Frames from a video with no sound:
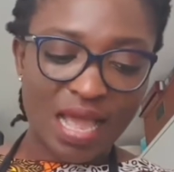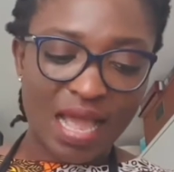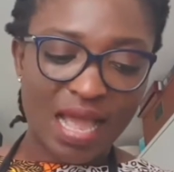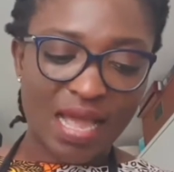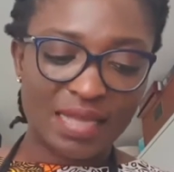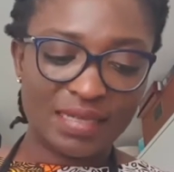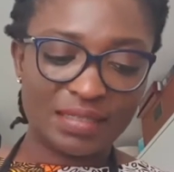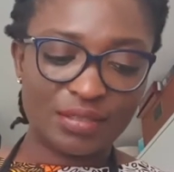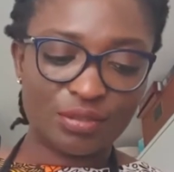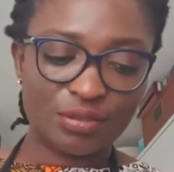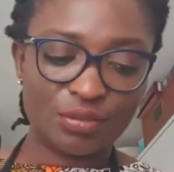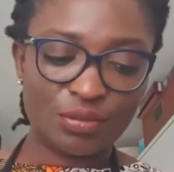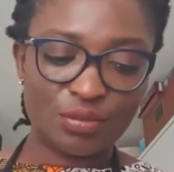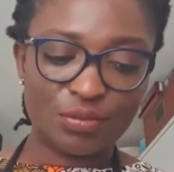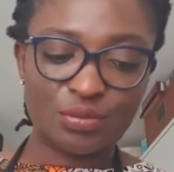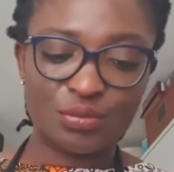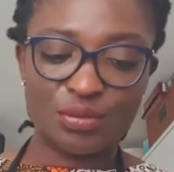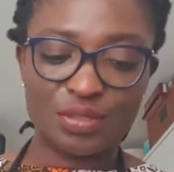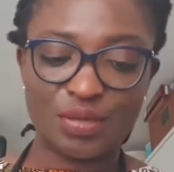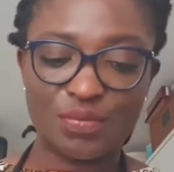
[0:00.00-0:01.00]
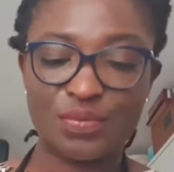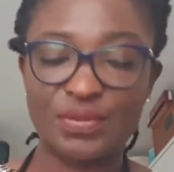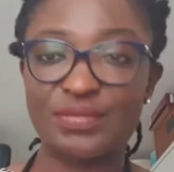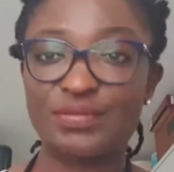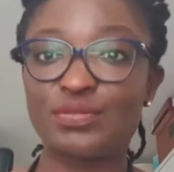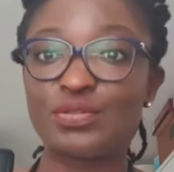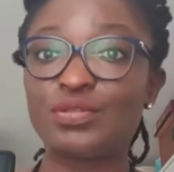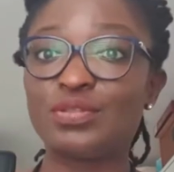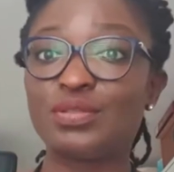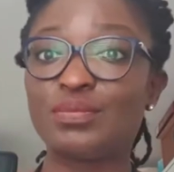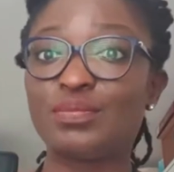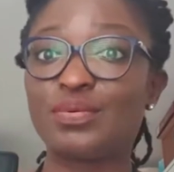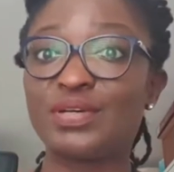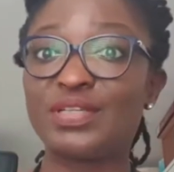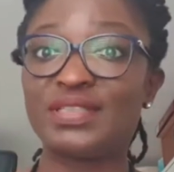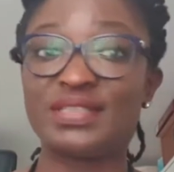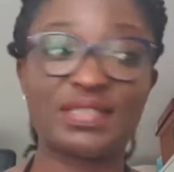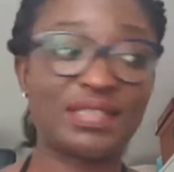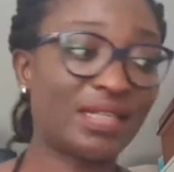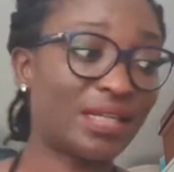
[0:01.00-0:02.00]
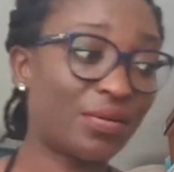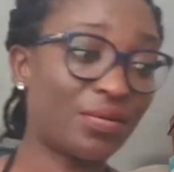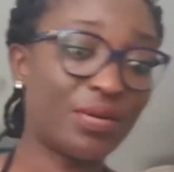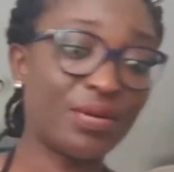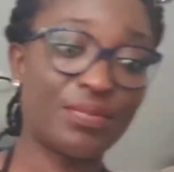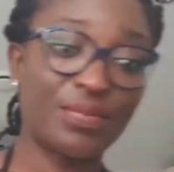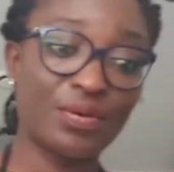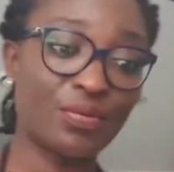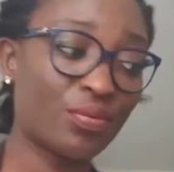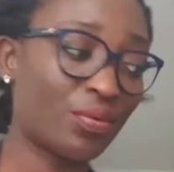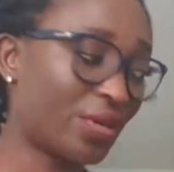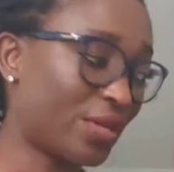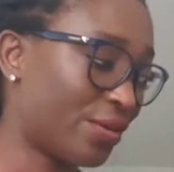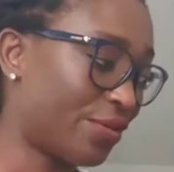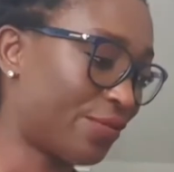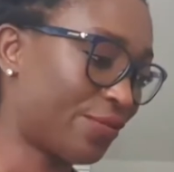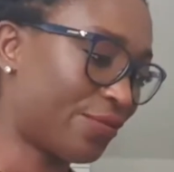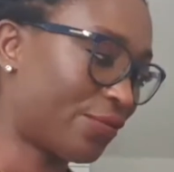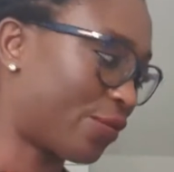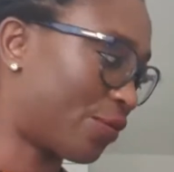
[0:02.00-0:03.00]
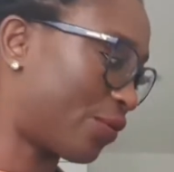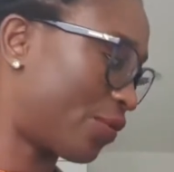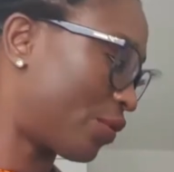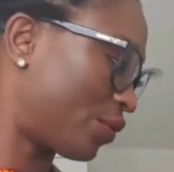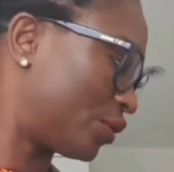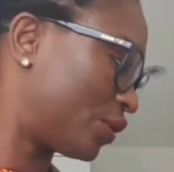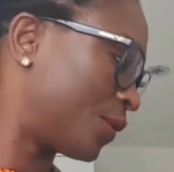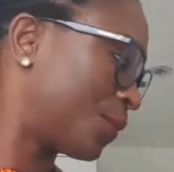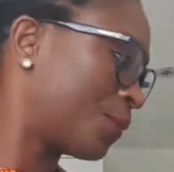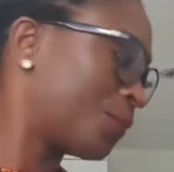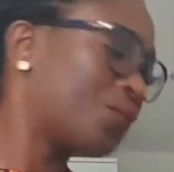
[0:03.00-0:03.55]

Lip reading: and so today we told the boys that they're going to be cooking for us.